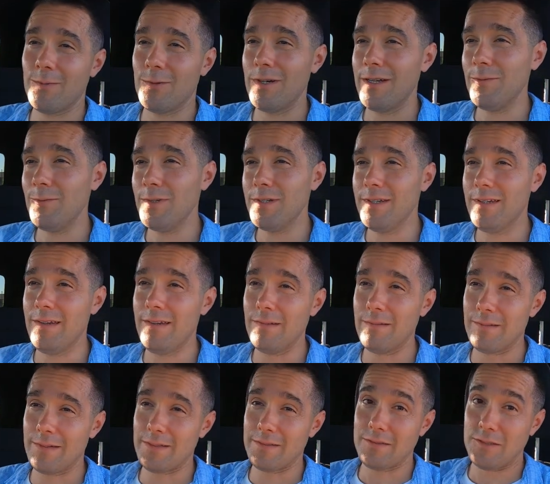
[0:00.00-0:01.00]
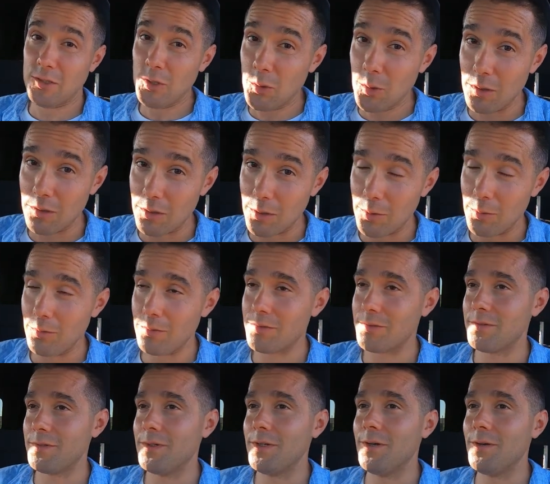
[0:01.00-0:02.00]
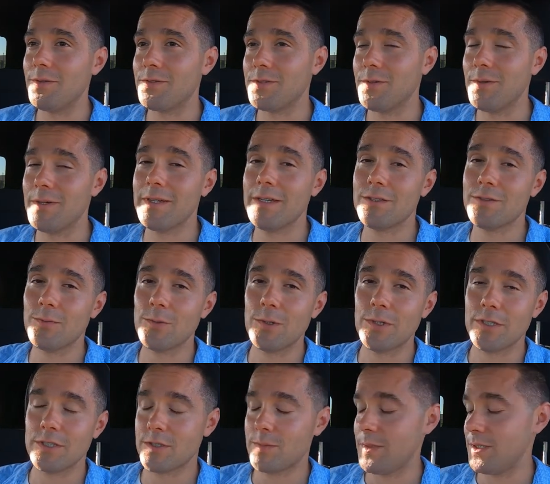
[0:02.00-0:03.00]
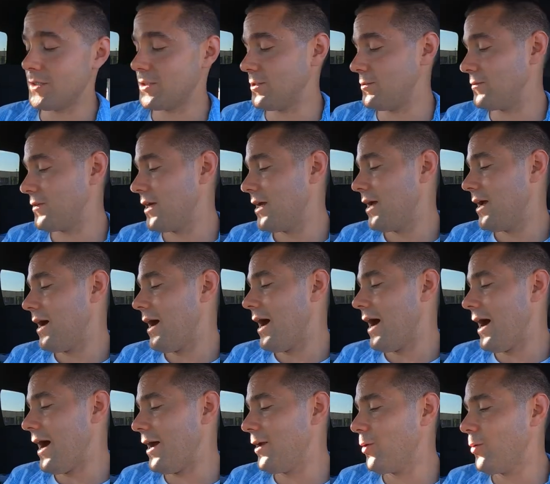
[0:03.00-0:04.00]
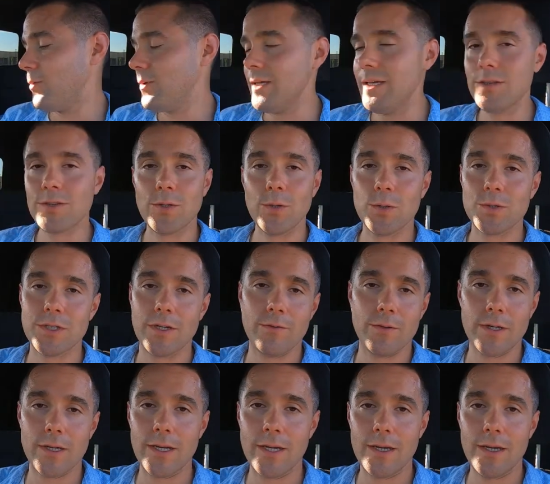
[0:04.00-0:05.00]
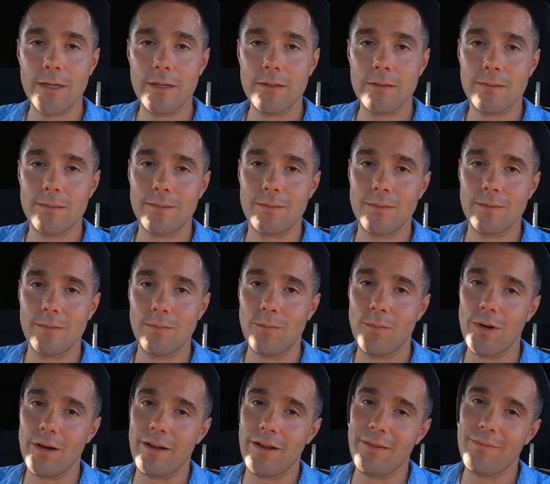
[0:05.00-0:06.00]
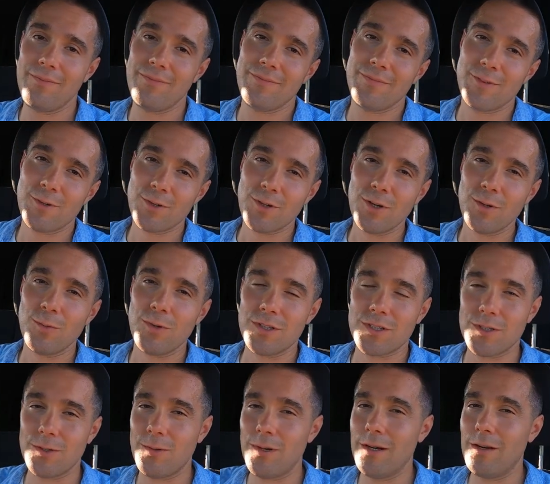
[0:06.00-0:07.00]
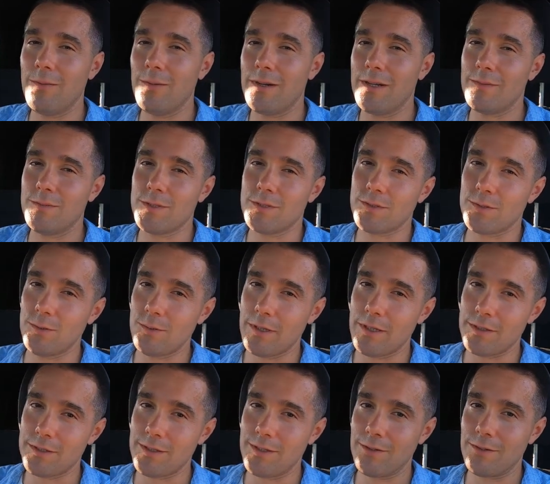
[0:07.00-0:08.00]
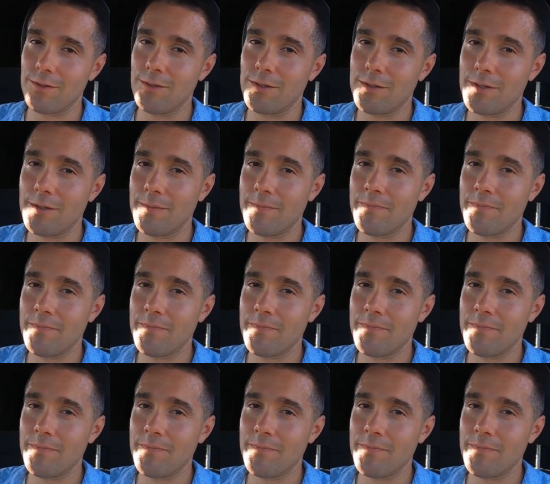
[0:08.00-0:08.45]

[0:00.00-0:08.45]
Well, I would need like two of those, you know. So it gets really expensive. I don't eat those every day, but they're good once in a while when I'm just too lazy to cook.